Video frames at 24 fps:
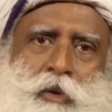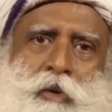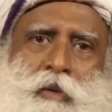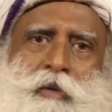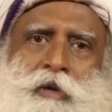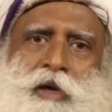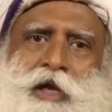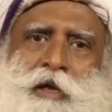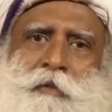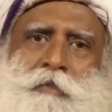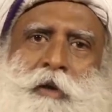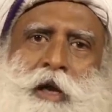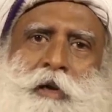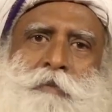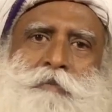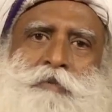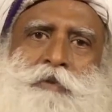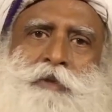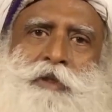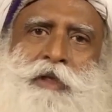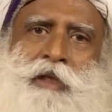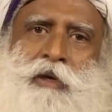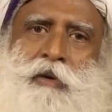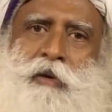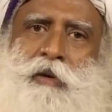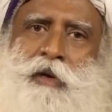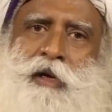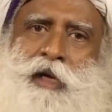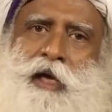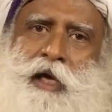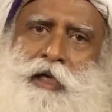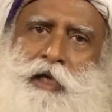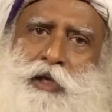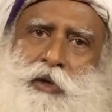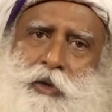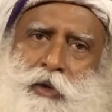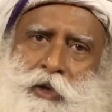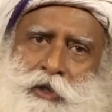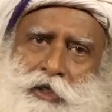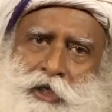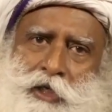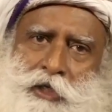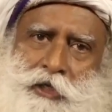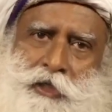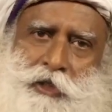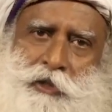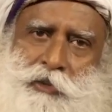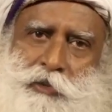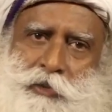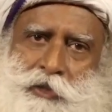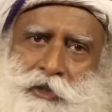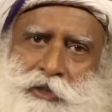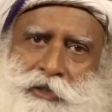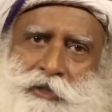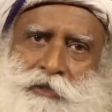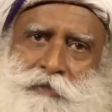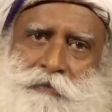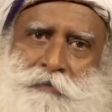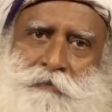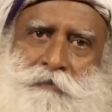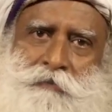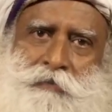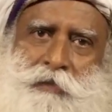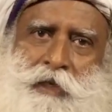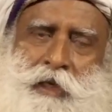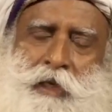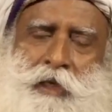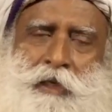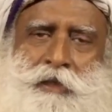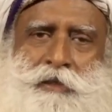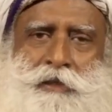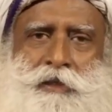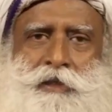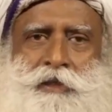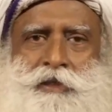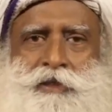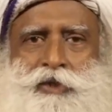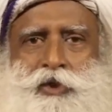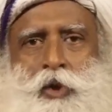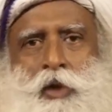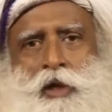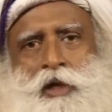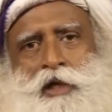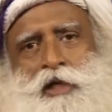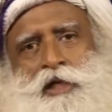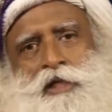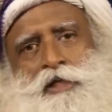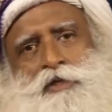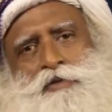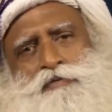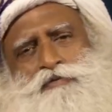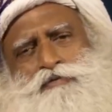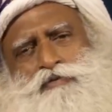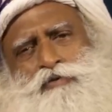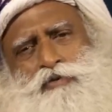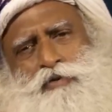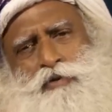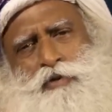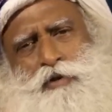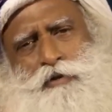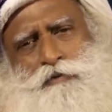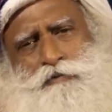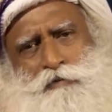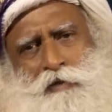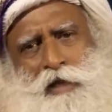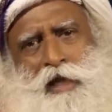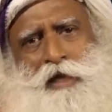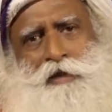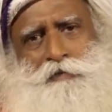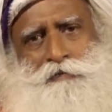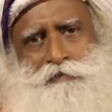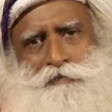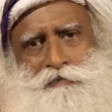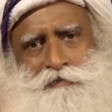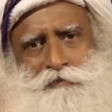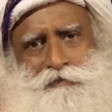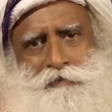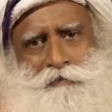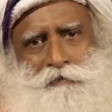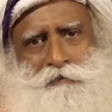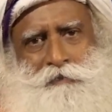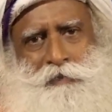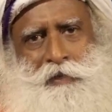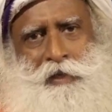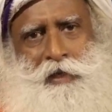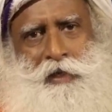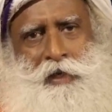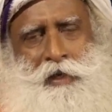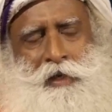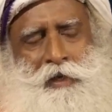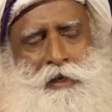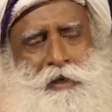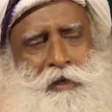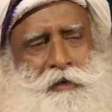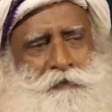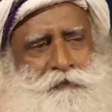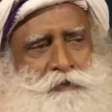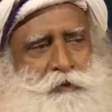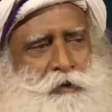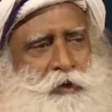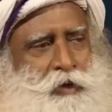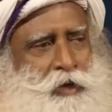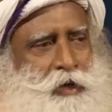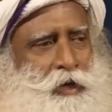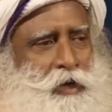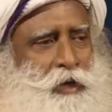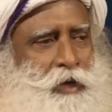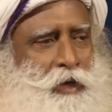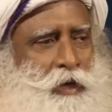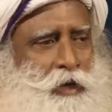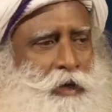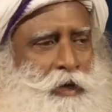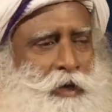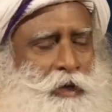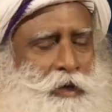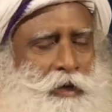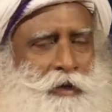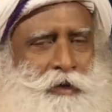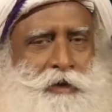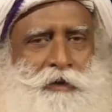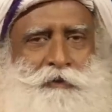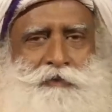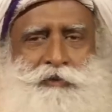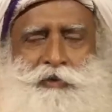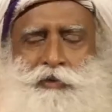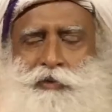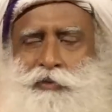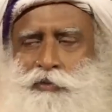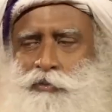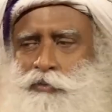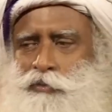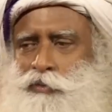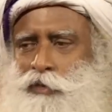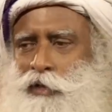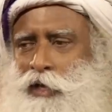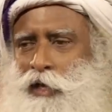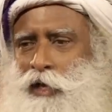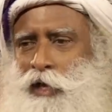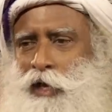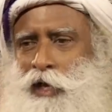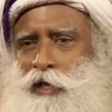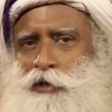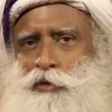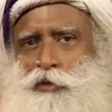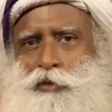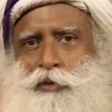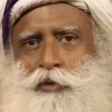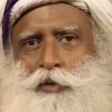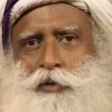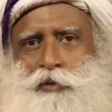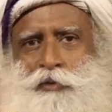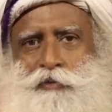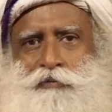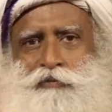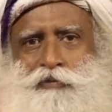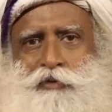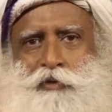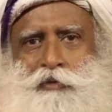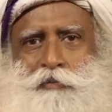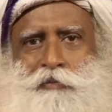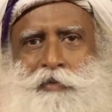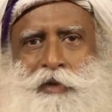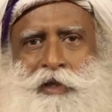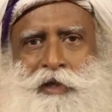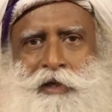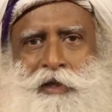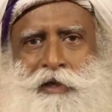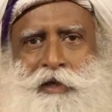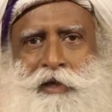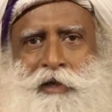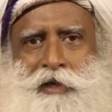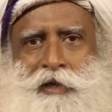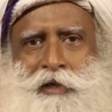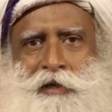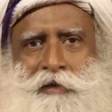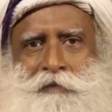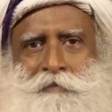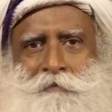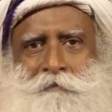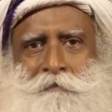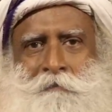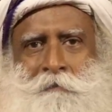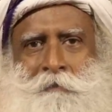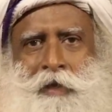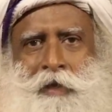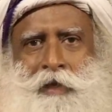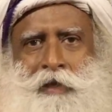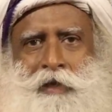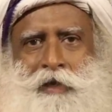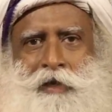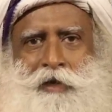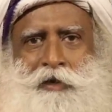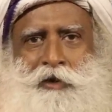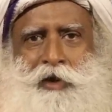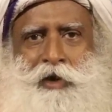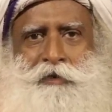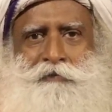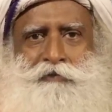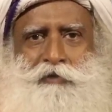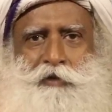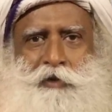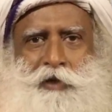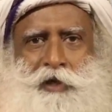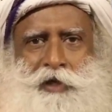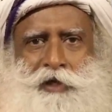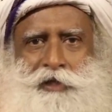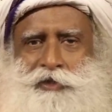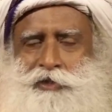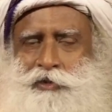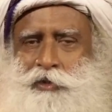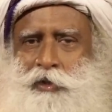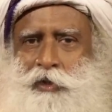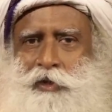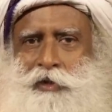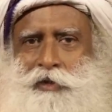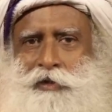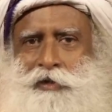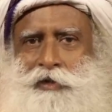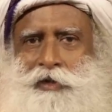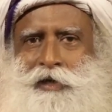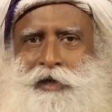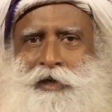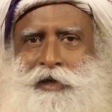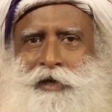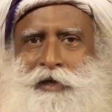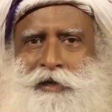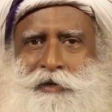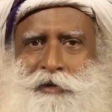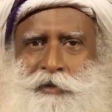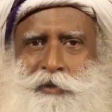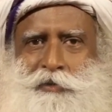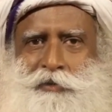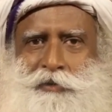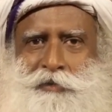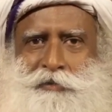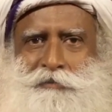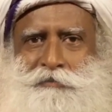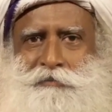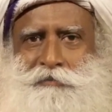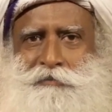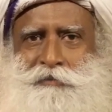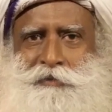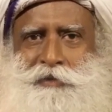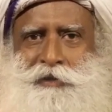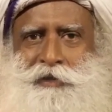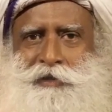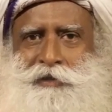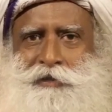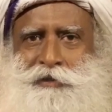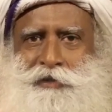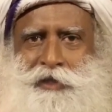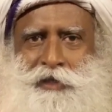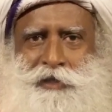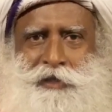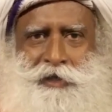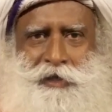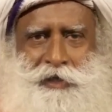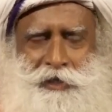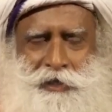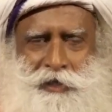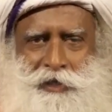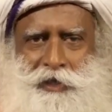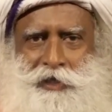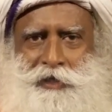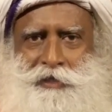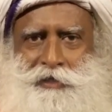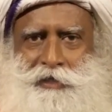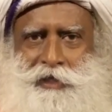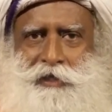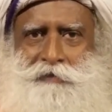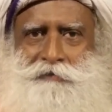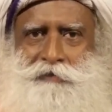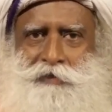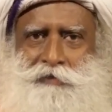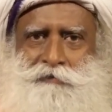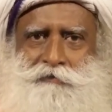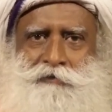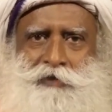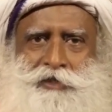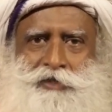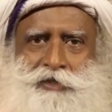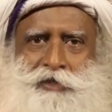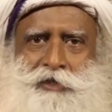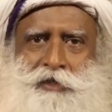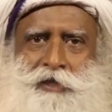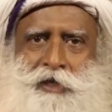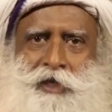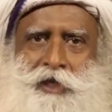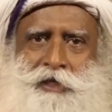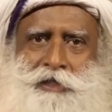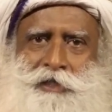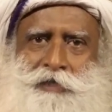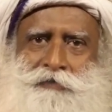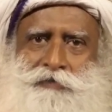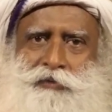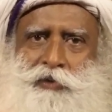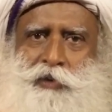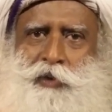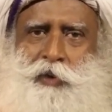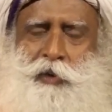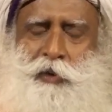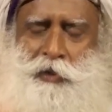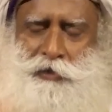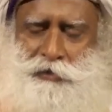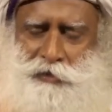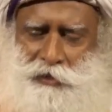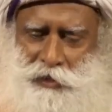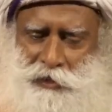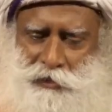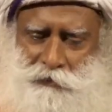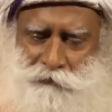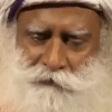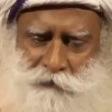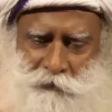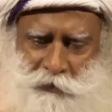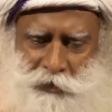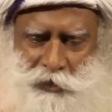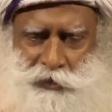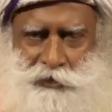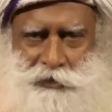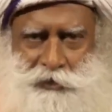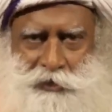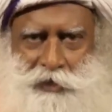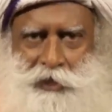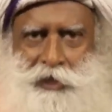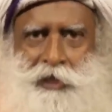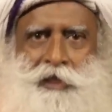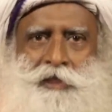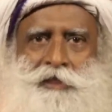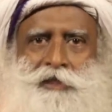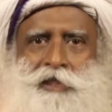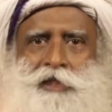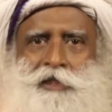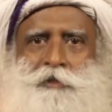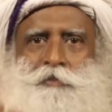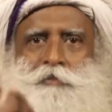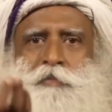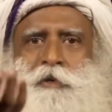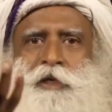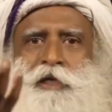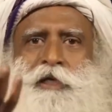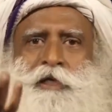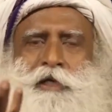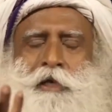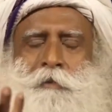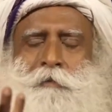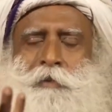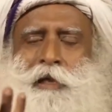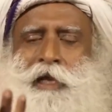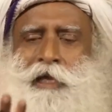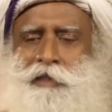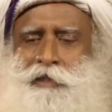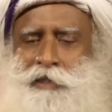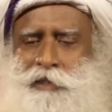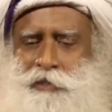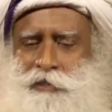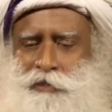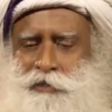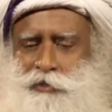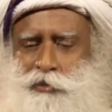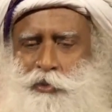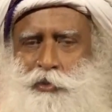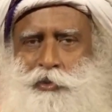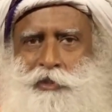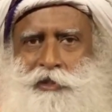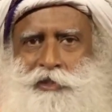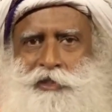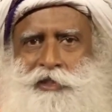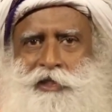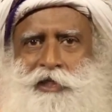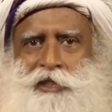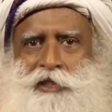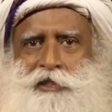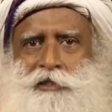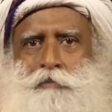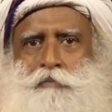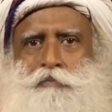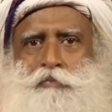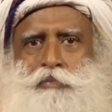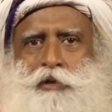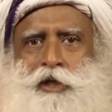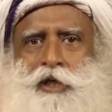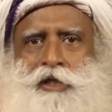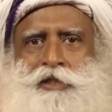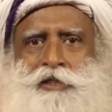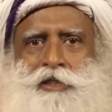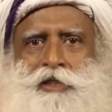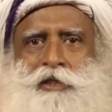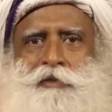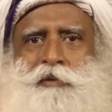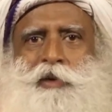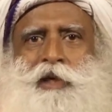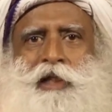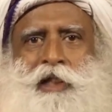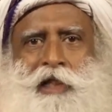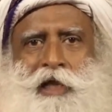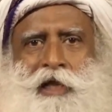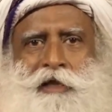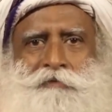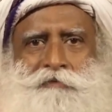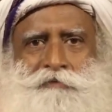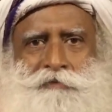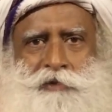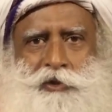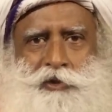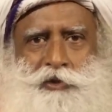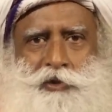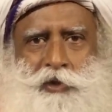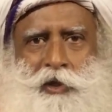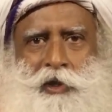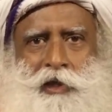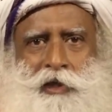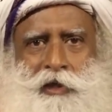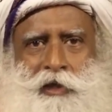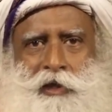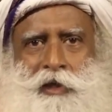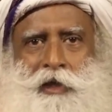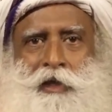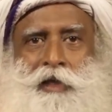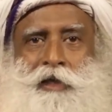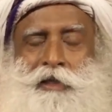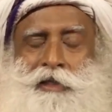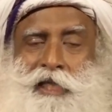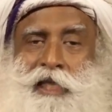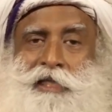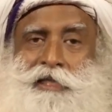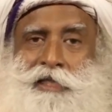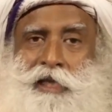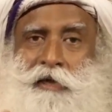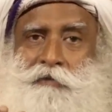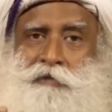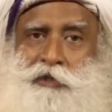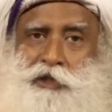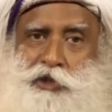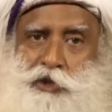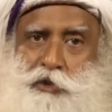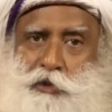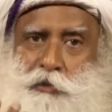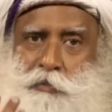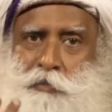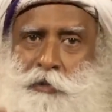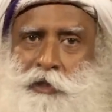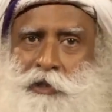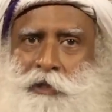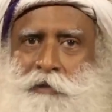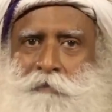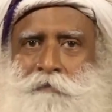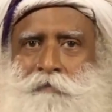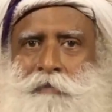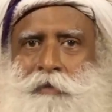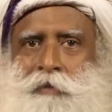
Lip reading: only by putting organic content into it. See, soil is full of life. I don't know if you've been in a rainforest or, you know, in southern India itself, in Western Ghats, if you go inside the forest, just pick it up like this, you will see it's bursting with life, the soil. That's how it should be.